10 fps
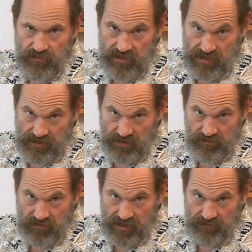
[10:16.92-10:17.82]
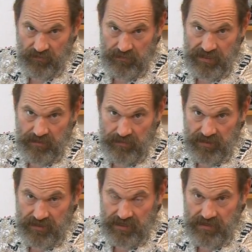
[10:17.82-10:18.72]
and then you've got
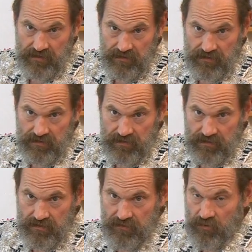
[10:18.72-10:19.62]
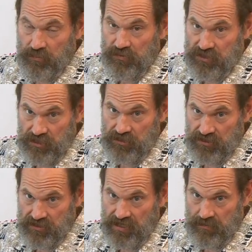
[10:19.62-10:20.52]
repeatability or
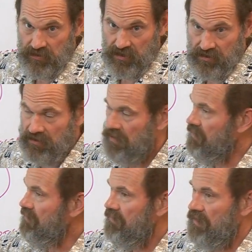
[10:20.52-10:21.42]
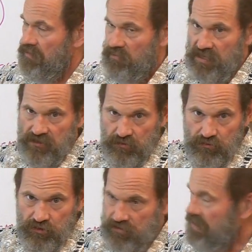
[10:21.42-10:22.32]
precision, same thing, and then resolution.